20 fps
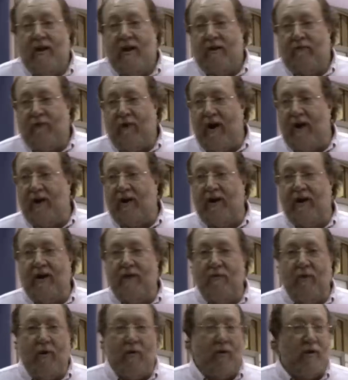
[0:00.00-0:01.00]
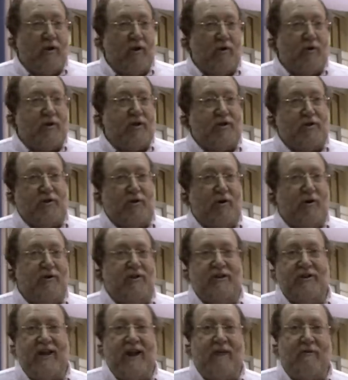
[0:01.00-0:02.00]
Frankly, we were a little concerned
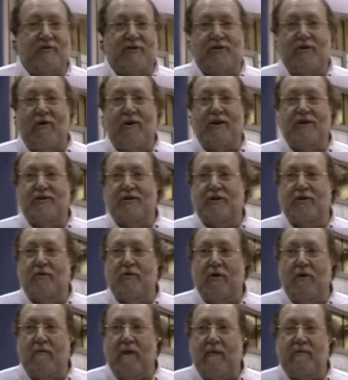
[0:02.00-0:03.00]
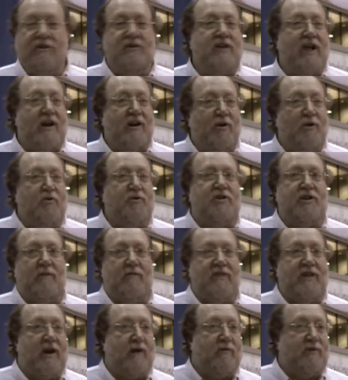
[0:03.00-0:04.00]
that that was going to maybe dilute
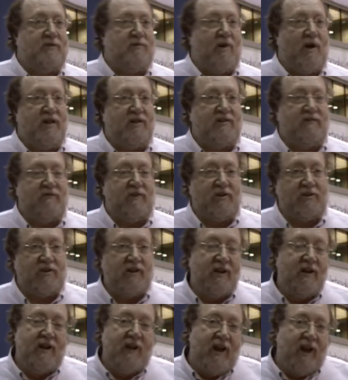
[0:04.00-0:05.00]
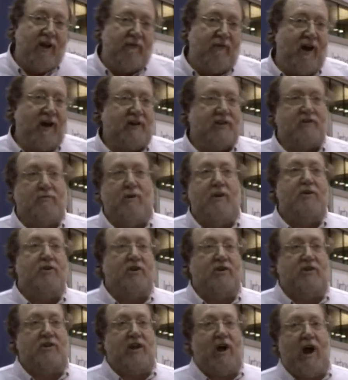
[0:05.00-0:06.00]
some of that responsiveness. In fact, it's been
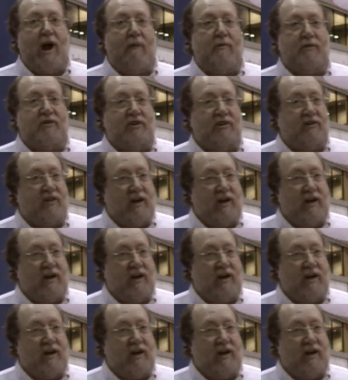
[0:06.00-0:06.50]
just the opposite.